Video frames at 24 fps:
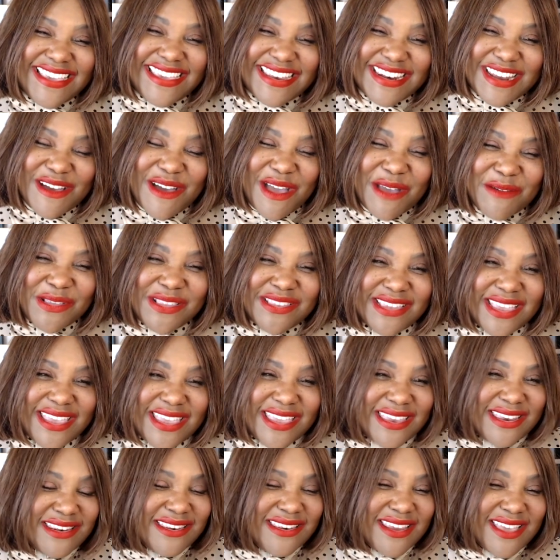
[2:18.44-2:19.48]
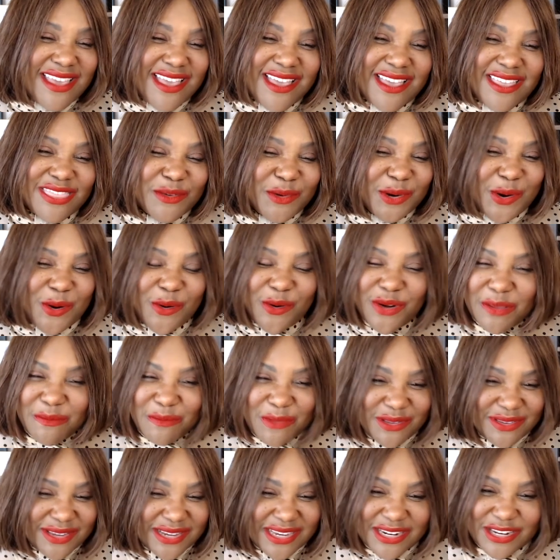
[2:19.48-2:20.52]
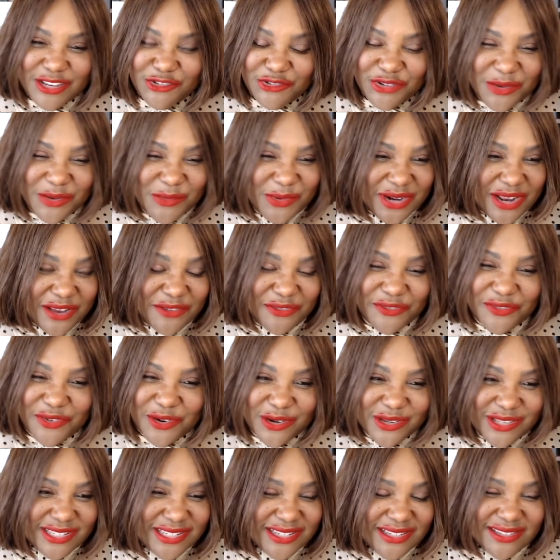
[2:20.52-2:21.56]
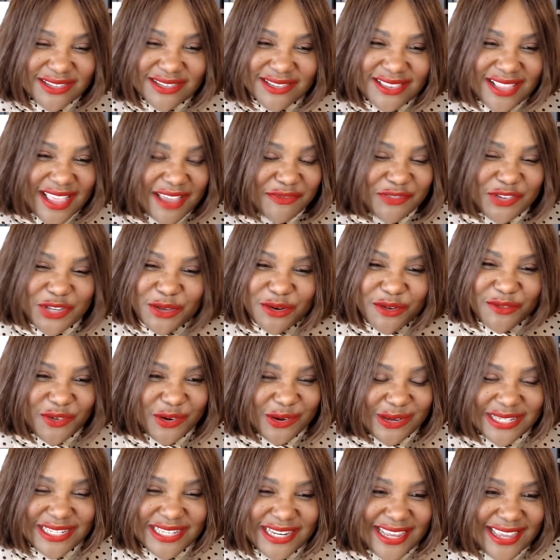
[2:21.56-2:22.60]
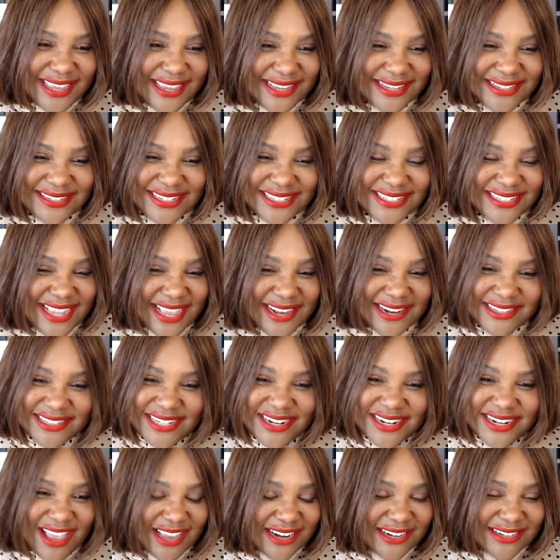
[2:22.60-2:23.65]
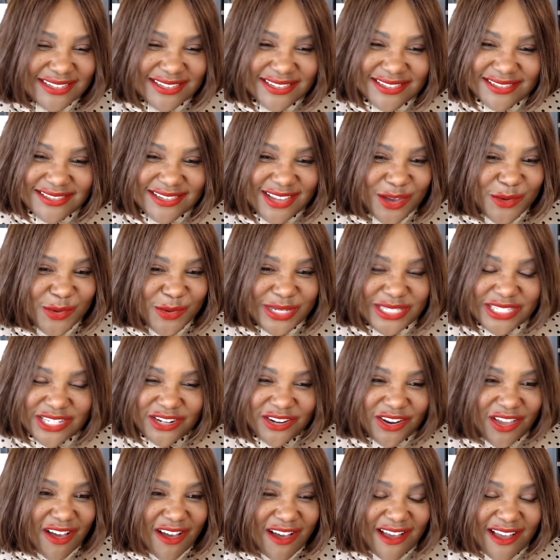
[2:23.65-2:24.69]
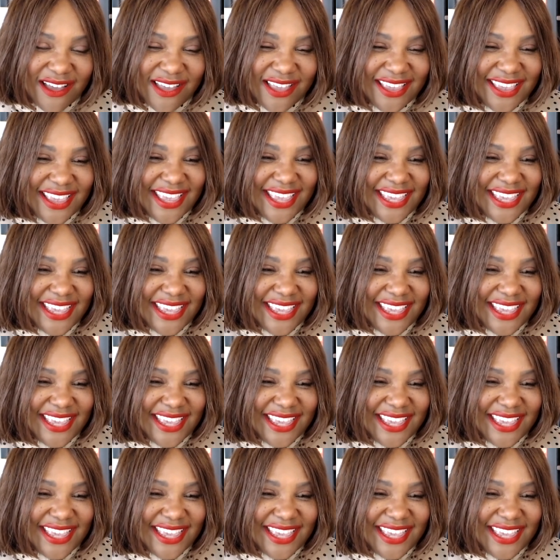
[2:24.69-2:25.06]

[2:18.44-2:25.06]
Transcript: You know, I was in the recorded music industry when I first left university and decided to not go into law.